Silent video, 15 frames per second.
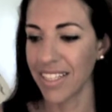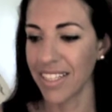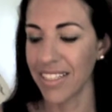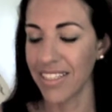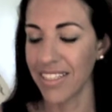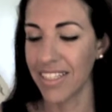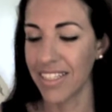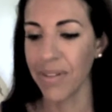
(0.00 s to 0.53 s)

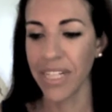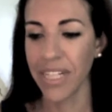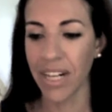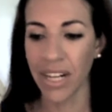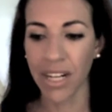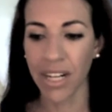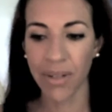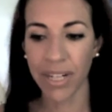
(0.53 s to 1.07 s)
there we
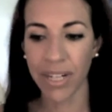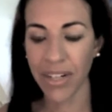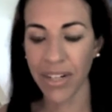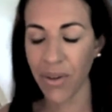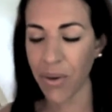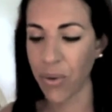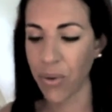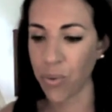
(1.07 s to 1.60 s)
are, we're at
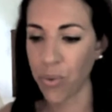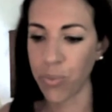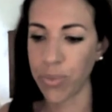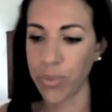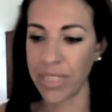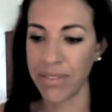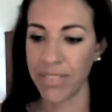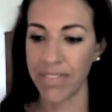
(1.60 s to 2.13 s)
home and
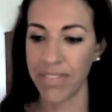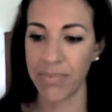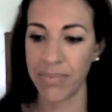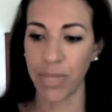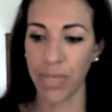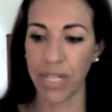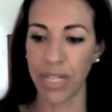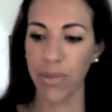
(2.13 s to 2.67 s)
we have this
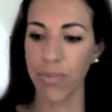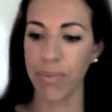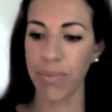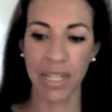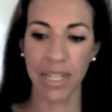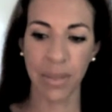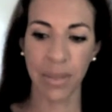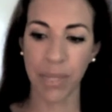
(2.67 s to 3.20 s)
brand new
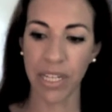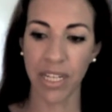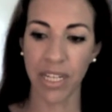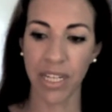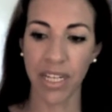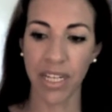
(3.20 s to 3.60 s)
baby